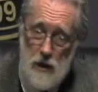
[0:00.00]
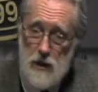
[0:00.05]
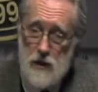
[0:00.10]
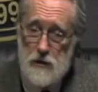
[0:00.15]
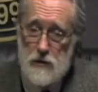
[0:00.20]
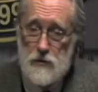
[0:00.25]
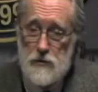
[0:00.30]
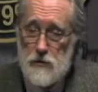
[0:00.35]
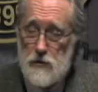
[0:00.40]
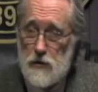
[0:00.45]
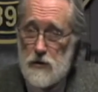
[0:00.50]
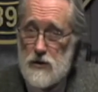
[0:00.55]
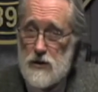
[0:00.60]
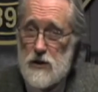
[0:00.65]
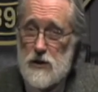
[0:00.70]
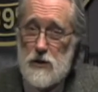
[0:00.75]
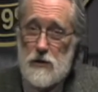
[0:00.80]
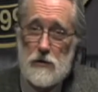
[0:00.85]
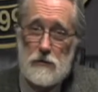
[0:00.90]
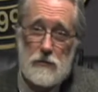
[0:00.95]
New York
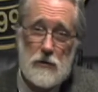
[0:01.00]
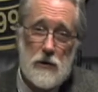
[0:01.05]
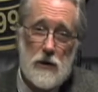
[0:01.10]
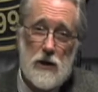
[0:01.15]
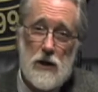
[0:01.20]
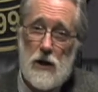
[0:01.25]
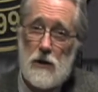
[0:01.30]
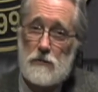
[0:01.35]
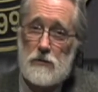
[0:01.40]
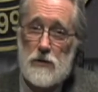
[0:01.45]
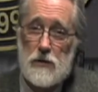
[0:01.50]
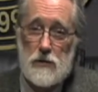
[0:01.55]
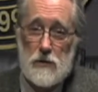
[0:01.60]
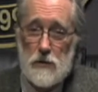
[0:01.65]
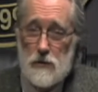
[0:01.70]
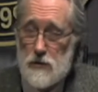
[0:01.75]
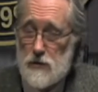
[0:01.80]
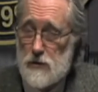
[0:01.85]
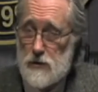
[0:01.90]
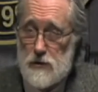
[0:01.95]
City or Philadelphia
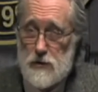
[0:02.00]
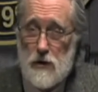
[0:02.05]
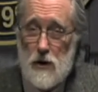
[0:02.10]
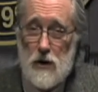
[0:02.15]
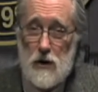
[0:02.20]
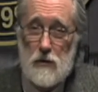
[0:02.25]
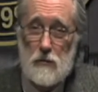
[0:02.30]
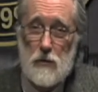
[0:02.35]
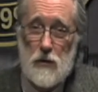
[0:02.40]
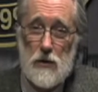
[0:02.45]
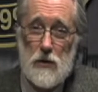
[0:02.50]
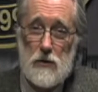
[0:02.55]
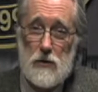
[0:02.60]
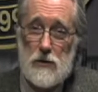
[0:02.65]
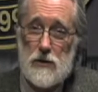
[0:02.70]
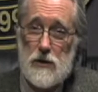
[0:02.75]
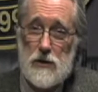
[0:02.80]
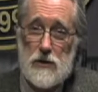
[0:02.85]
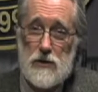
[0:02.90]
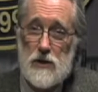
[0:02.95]
or Charlotte, where there
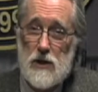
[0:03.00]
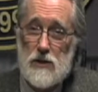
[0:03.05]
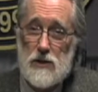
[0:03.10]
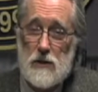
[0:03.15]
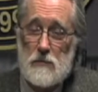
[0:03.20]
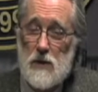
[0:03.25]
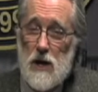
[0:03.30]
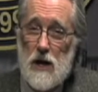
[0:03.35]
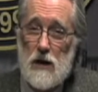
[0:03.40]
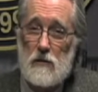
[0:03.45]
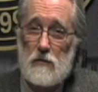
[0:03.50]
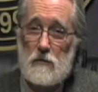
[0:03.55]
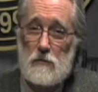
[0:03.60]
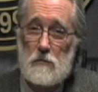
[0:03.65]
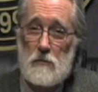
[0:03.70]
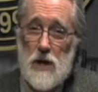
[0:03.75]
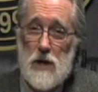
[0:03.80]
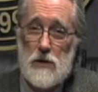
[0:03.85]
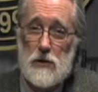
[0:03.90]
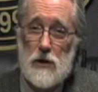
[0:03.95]
is some kind of
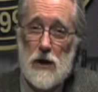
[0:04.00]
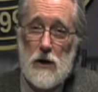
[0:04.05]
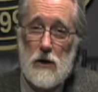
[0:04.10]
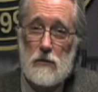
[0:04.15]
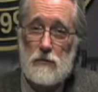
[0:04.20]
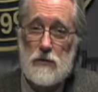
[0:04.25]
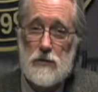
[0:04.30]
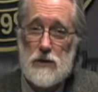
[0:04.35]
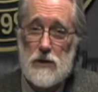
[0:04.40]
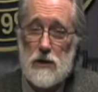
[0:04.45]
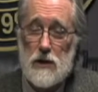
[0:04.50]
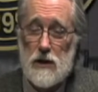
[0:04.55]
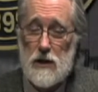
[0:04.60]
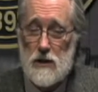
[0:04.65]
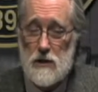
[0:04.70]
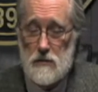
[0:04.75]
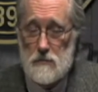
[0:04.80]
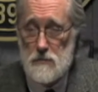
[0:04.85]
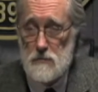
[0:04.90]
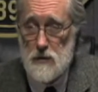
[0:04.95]
major
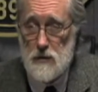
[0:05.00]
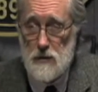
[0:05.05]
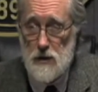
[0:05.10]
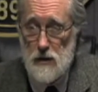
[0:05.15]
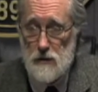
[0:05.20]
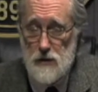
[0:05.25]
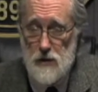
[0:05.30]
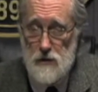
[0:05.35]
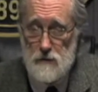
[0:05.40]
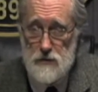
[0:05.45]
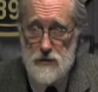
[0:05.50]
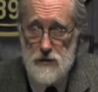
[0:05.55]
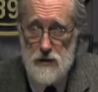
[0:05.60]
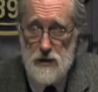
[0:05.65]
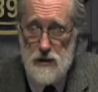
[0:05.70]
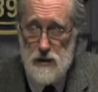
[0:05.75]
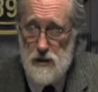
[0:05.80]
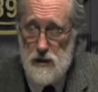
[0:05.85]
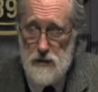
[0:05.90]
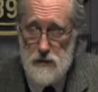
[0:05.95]
healthcare
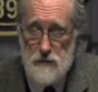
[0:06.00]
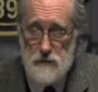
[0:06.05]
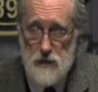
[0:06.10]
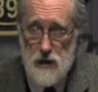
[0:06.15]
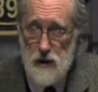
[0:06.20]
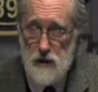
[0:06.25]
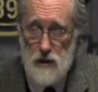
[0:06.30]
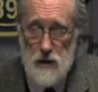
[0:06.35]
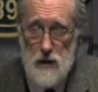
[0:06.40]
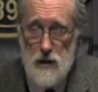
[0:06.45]
facility, and you've got